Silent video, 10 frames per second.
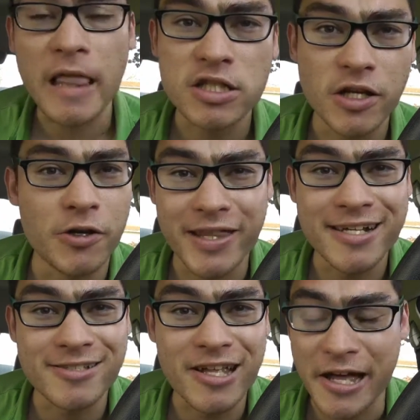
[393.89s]
So
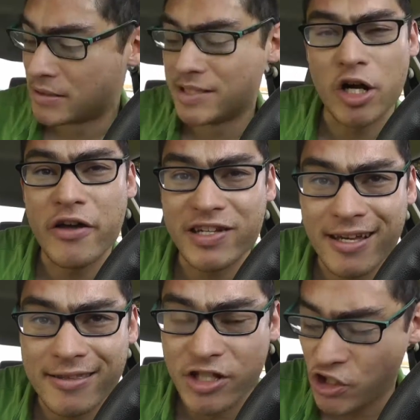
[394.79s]
thanks a lot. Sorry I have to
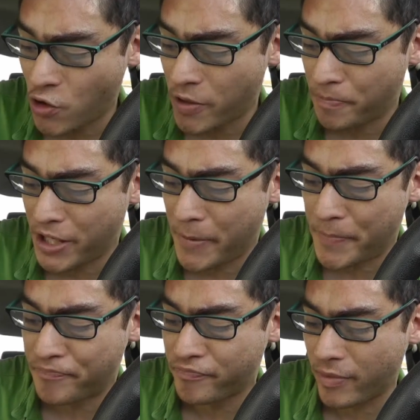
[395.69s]
cut this short, but
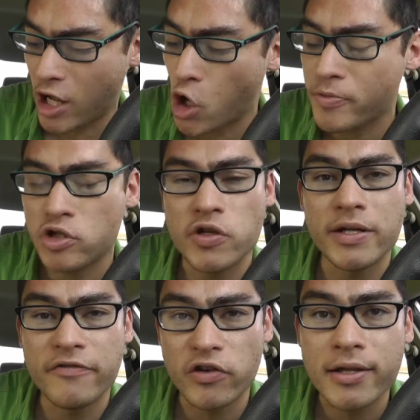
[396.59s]
hope you'll
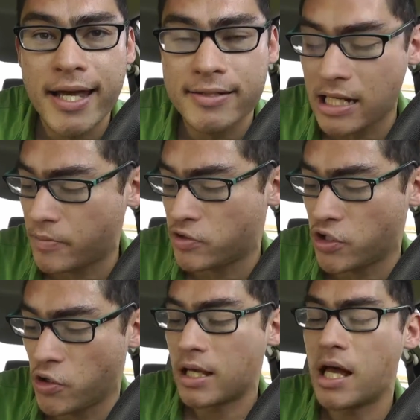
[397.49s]
tune in for the next episode.